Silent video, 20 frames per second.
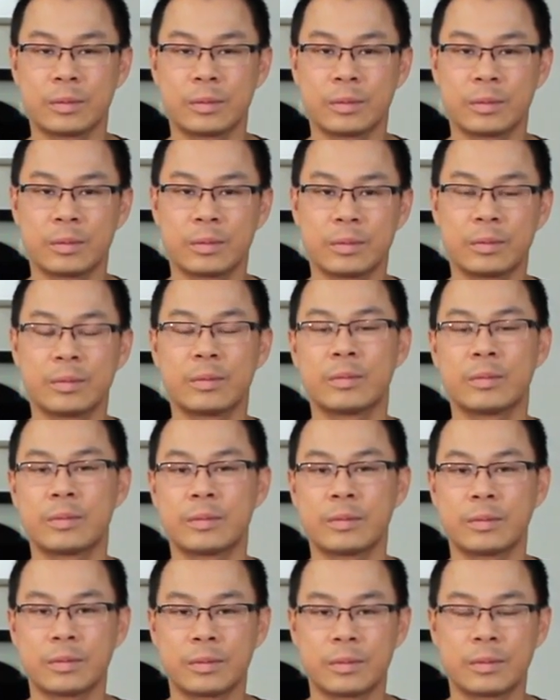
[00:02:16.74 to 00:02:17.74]

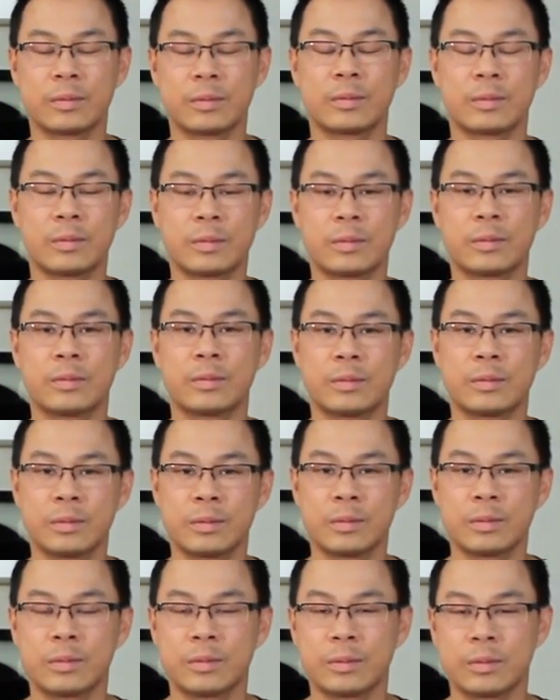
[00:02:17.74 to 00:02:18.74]

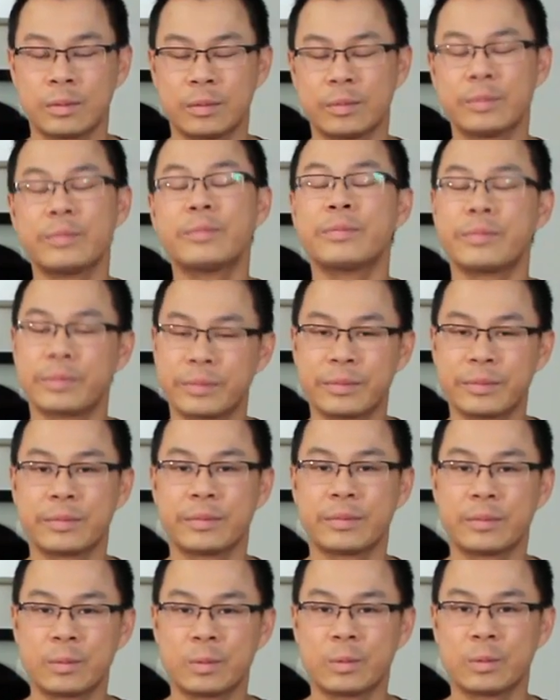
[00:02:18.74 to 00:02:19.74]

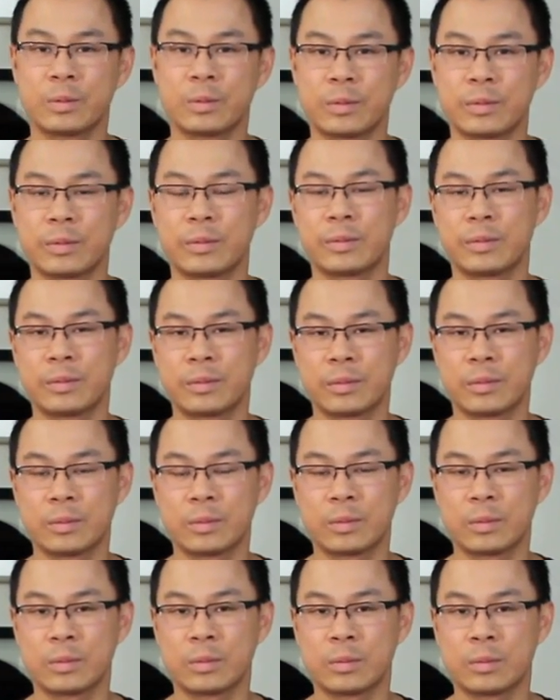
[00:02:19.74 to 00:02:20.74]

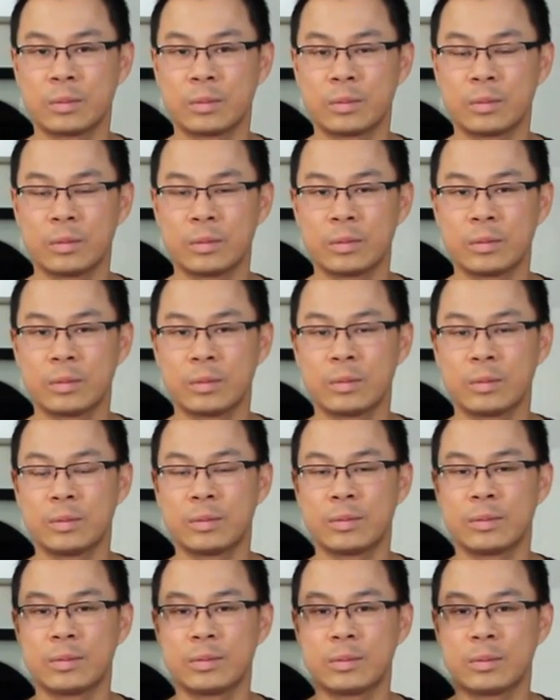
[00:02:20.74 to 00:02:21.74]

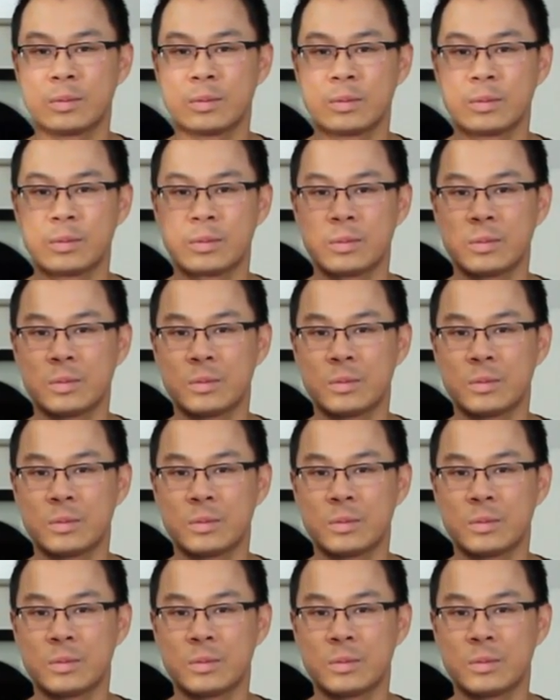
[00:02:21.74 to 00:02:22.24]
No words are spoken by the person on screen.